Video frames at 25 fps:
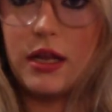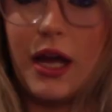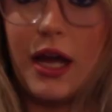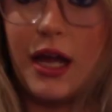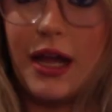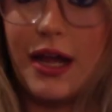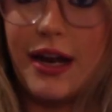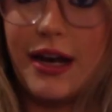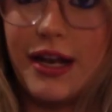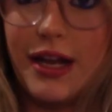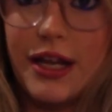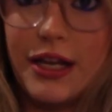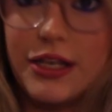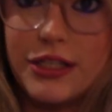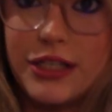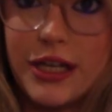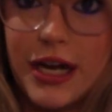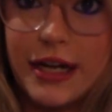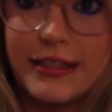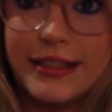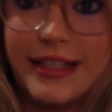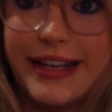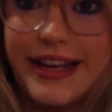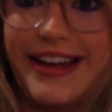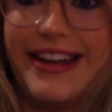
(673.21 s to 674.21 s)
and
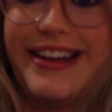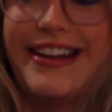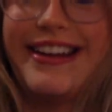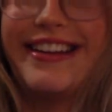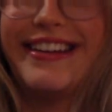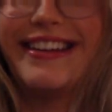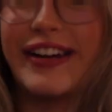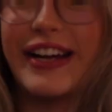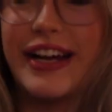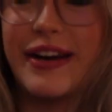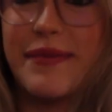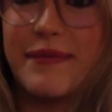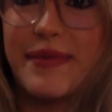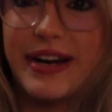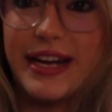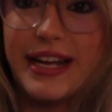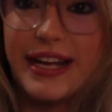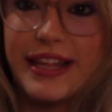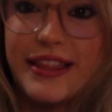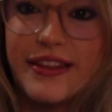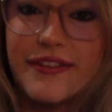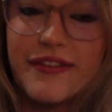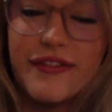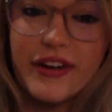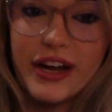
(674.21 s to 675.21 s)
injected. We're gonna put it
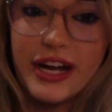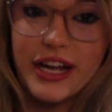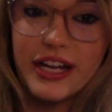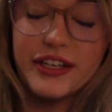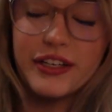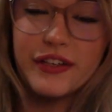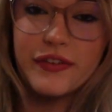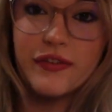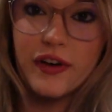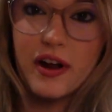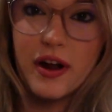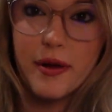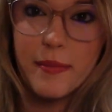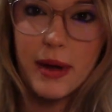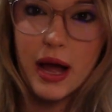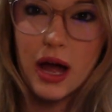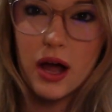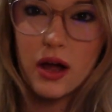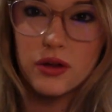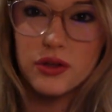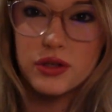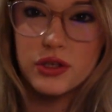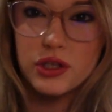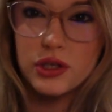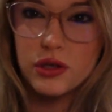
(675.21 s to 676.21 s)
in the fridge for
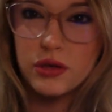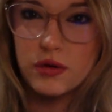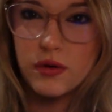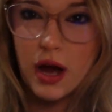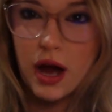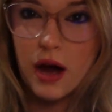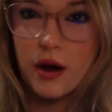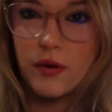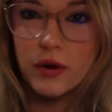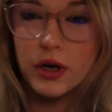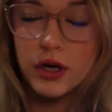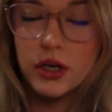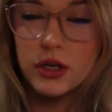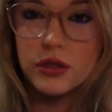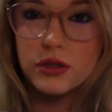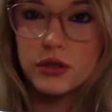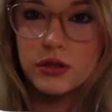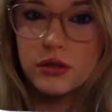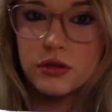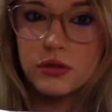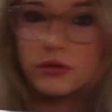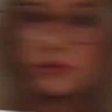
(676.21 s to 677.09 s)
about 2 hours.